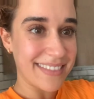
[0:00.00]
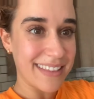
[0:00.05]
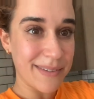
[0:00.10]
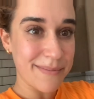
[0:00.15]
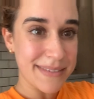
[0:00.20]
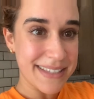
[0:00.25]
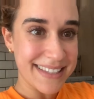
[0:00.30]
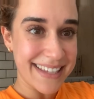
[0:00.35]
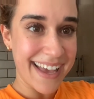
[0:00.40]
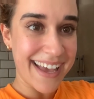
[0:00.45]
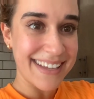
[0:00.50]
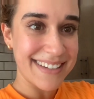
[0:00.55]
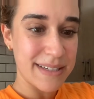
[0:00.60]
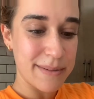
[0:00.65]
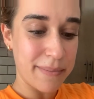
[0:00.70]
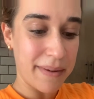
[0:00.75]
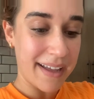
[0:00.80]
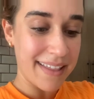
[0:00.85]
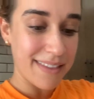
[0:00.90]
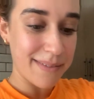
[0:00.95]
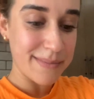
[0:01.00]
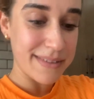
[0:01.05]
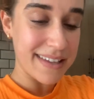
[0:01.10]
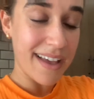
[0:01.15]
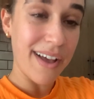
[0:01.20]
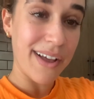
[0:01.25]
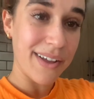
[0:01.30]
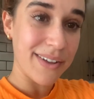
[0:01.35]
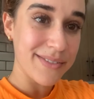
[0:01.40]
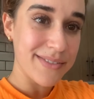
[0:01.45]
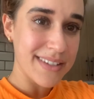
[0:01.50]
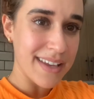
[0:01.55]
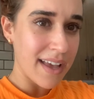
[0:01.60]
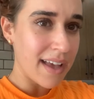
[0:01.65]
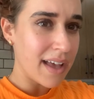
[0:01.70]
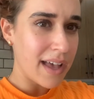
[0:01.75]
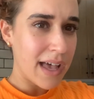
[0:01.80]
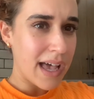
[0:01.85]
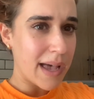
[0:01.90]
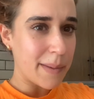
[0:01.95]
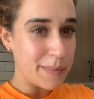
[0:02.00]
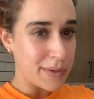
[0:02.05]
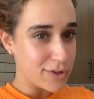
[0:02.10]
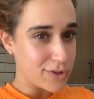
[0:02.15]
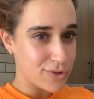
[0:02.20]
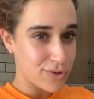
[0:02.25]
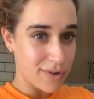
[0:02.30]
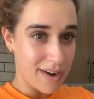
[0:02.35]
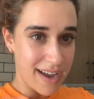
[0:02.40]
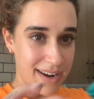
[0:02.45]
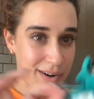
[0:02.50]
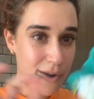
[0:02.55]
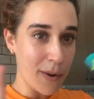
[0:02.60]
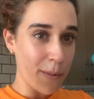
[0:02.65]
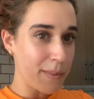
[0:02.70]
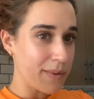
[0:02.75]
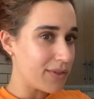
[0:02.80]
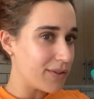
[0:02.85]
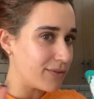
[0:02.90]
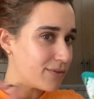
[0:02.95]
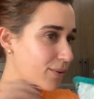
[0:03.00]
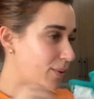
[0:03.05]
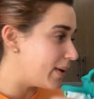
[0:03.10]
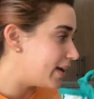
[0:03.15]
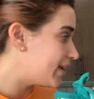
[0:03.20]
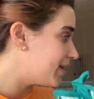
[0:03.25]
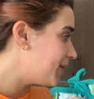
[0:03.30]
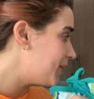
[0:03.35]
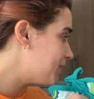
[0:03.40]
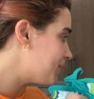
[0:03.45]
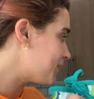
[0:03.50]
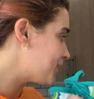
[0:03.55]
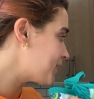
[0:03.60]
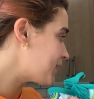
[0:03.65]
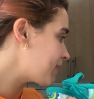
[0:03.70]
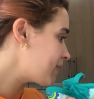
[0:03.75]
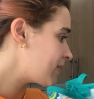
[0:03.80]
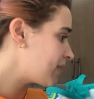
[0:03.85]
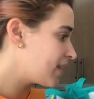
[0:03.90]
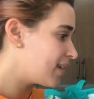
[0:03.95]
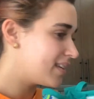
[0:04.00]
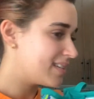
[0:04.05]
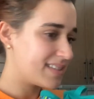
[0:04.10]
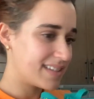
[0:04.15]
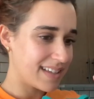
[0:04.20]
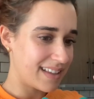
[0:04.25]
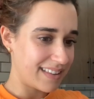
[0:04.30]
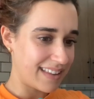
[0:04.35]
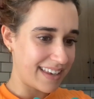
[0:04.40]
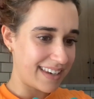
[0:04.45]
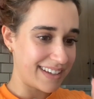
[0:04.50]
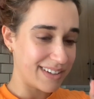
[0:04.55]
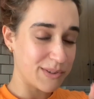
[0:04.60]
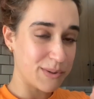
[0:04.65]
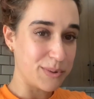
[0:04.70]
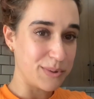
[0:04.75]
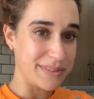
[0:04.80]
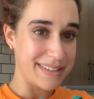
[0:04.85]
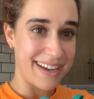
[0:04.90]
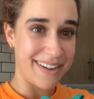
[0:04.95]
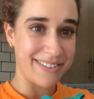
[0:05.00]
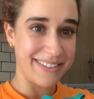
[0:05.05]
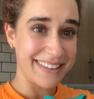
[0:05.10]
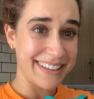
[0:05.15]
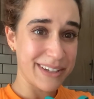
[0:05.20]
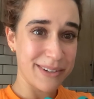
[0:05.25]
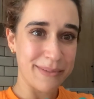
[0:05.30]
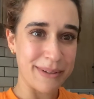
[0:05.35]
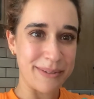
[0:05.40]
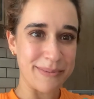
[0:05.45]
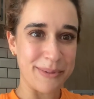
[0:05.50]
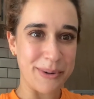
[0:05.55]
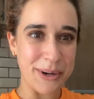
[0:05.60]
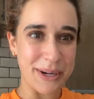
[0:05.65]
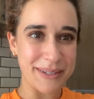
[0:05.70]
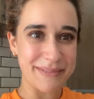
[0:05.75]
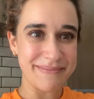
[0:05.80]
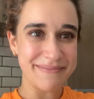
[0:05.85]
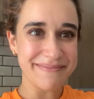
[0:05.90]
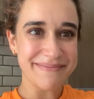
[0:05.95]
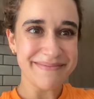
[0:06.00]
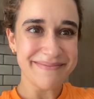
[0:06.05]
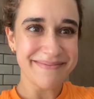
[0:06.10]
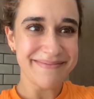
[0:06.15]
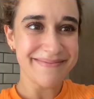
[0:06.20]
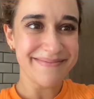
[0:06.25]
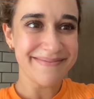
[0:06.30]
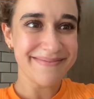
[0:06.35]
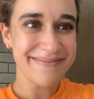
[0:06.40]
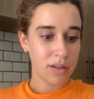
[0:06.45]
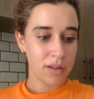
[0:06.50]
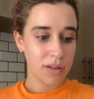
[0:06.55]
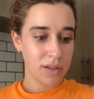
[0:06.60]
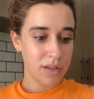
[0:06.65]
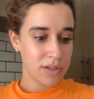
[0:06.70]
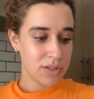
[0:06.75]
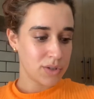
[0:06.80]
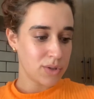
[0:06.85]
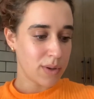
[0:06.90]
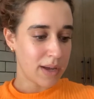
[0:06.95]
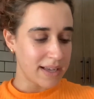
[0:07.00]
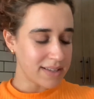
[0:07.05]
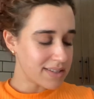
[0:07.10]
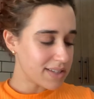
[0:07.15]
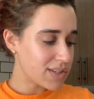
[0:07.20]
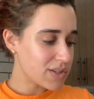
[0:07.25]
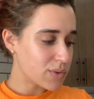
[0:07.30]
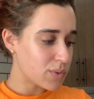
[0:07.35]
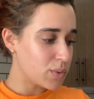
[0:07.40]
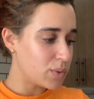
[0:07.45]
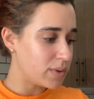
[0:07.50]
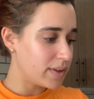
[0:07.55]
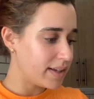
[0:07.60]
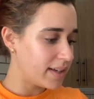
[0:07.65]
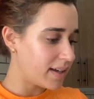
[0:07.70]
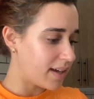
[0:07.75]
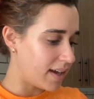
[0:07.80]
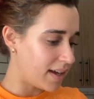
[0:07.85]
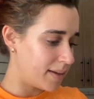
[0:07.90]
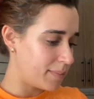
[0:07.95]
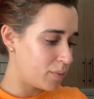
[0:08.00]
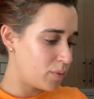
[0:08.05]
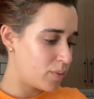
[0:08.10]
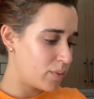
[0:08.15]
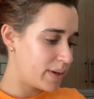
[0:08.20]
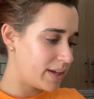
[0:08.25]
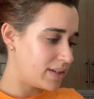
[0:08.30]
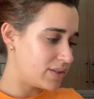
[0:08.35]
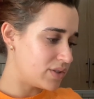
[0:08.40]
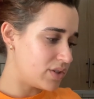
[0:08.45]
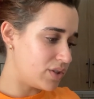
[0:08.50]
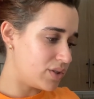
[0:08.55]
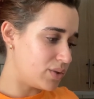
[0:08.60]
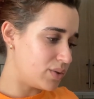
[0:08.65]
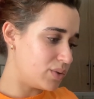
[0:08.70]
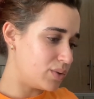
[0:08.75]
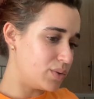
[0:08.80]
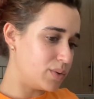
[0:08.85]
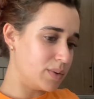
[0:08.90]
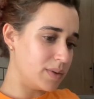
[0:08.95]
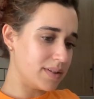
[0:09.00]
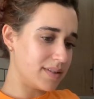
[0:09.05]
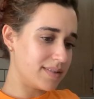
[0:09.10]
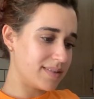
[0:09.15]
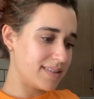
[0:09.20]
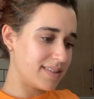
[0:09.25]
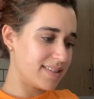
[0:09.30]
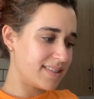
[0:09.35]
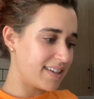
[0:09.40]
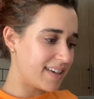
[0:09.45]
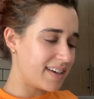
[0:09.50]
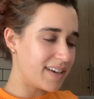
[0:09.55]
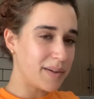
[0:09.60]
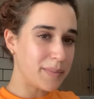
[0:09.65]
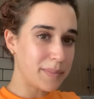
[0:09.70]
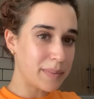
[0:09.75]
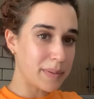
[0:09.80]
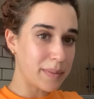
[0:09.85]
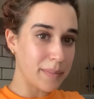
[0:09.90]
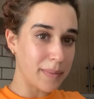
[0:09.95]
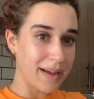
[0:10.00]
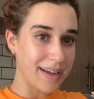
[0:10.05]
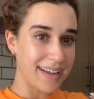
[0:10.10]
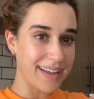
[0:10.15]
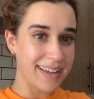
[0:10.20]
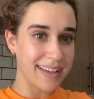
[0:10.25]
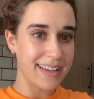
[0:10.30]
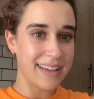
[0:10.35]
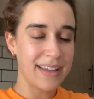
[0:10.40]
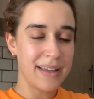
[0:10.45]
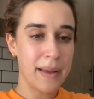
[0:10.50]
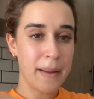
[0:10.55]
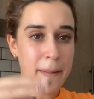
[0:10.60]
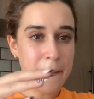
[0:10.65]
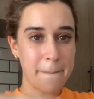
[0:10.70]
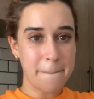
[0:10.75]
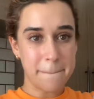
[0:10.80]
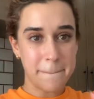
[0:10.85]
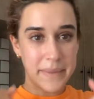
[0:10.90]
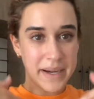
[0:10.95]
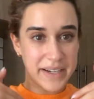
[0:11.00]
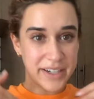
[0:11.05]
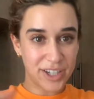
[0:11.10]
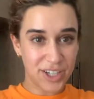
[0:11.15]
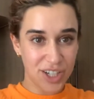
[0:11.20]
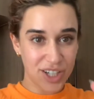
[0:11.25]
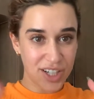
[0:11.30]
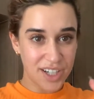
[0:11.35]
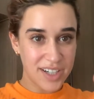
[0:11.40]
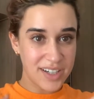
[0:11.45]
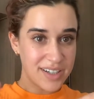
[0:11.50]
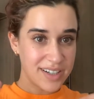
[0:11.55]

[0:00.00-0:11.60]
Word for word: them set by themselves. I'm going to try to open the foil to let it cool down a little bit more. So as it's cooling, I'm going to set up my butter